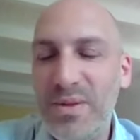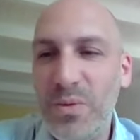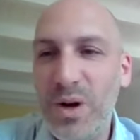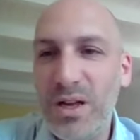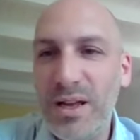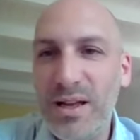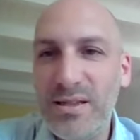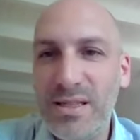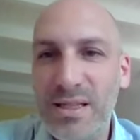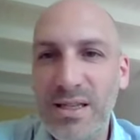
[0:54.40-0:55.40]
Working at
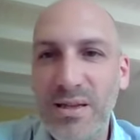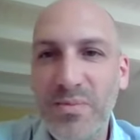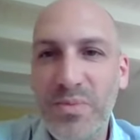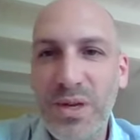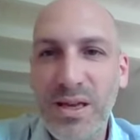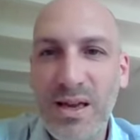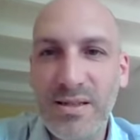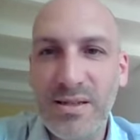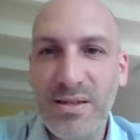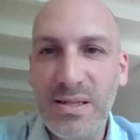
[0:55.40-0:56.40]
CDP
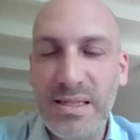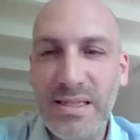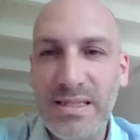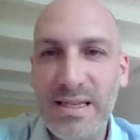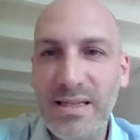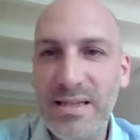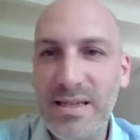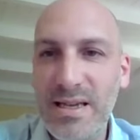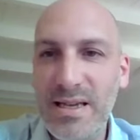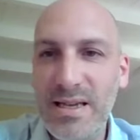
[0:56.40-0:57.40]
as a
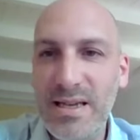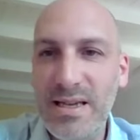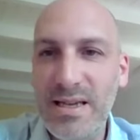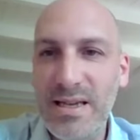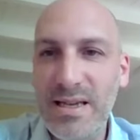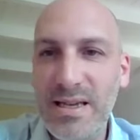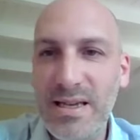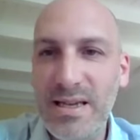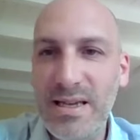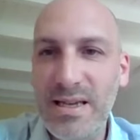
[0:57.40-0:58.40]
cities
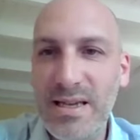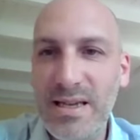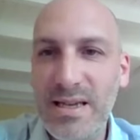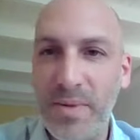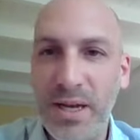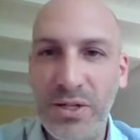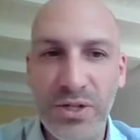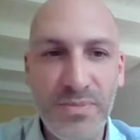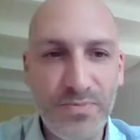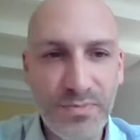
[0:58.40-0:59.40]
engagement
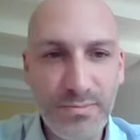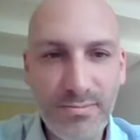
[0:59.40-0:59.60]
manager.